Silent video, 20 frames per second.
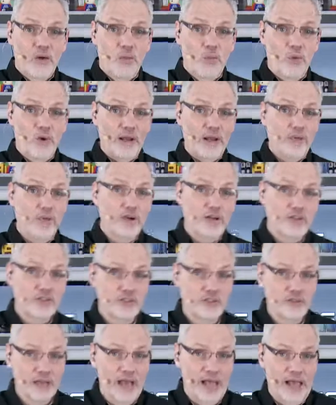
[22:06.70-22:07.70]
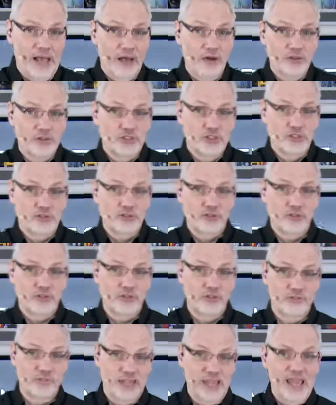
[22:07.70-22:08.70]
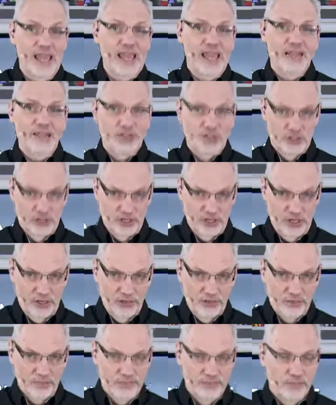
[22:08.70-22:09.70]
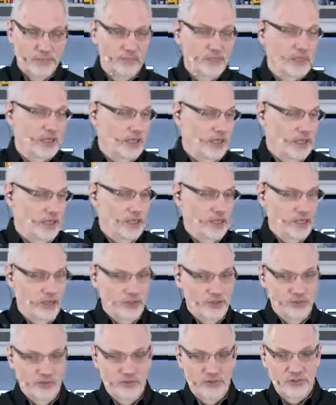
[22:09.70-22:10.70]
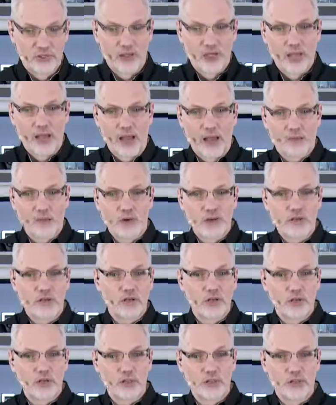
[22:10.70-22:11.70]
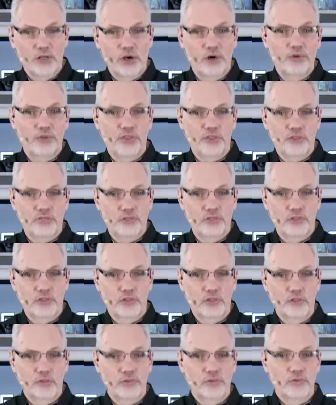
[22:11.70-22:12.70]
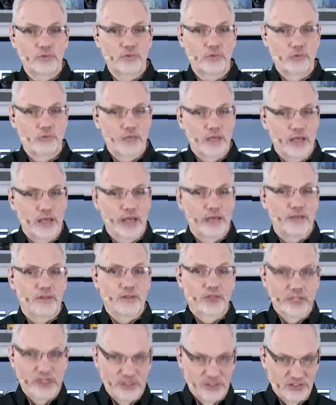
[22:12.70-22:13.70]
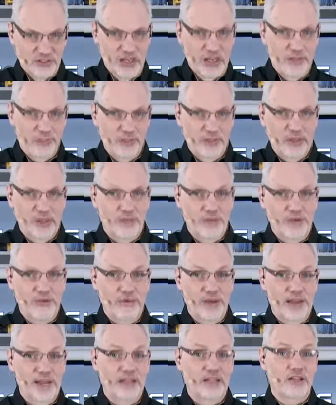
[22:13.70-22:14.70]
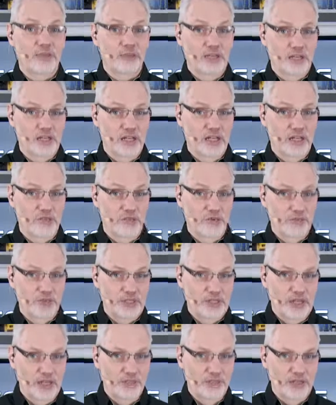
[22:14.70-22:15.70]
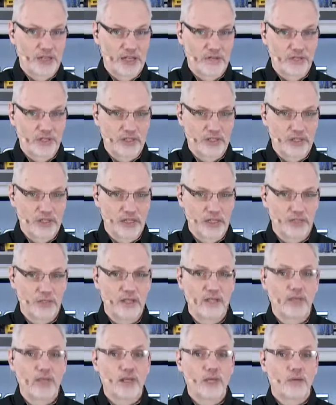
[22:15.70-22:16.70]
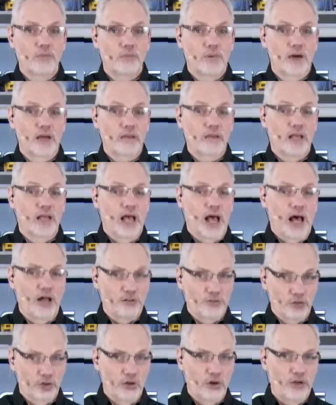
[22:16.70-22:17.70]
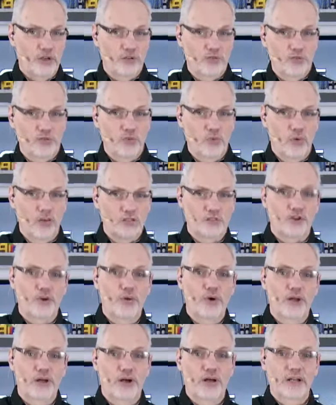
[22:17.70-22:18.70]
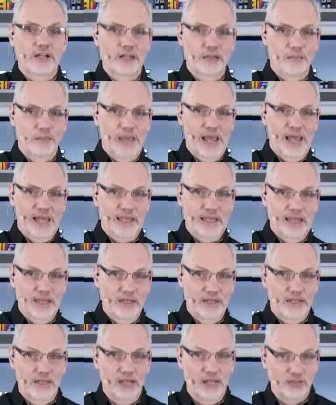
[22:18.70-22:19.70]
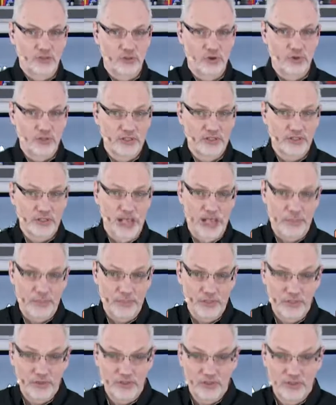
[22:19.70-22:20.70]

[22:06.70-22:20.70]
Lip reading: what I want to do now, just sort of to end the show, is I want to go through the example that we ran in the beginning when we demoed everything, but I'll talk through what's going on in the back end as all this happened.